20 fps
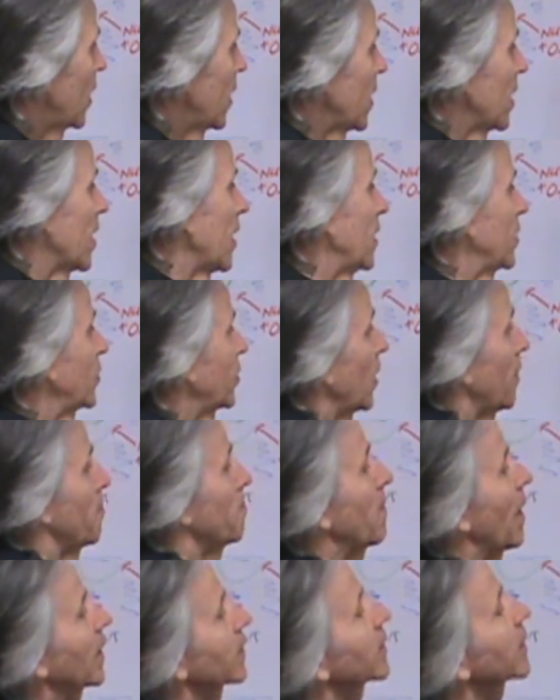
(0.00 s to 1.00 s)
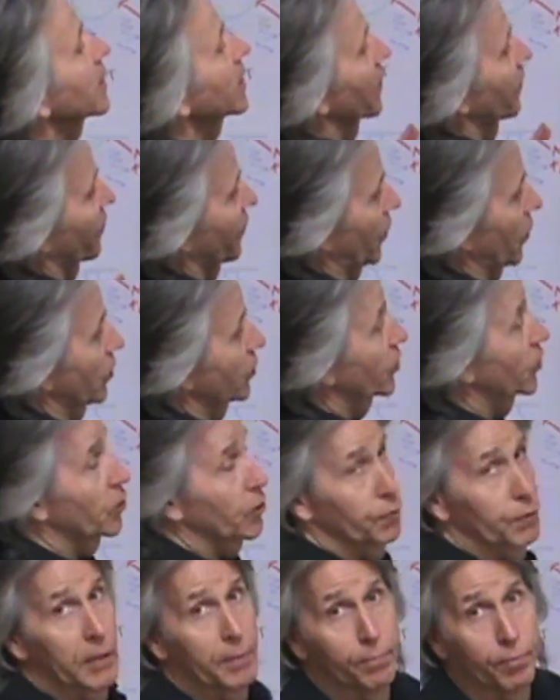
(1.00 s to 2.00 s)
is mainly the first
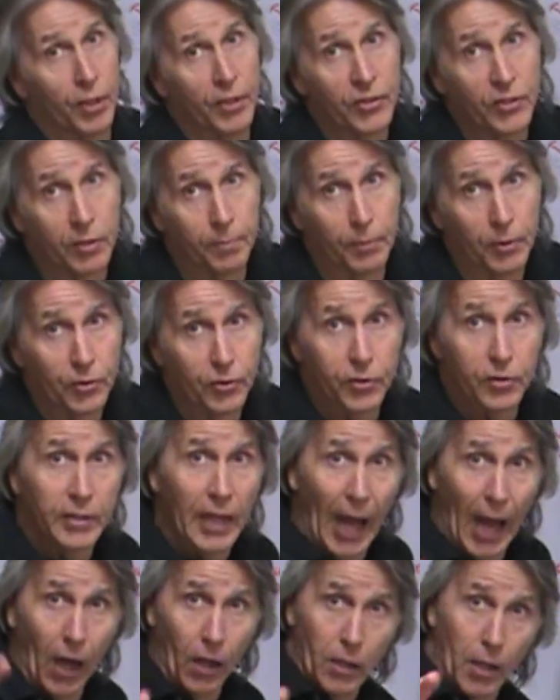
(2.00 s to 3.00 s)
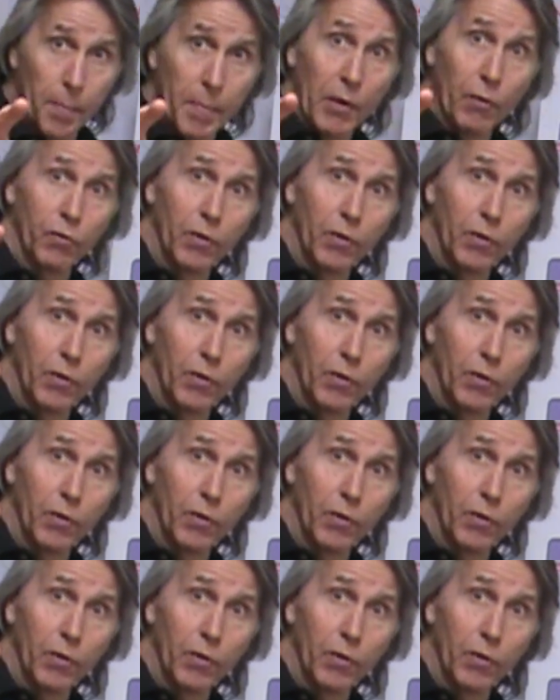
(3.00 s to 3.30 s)
3 principles. Now, let me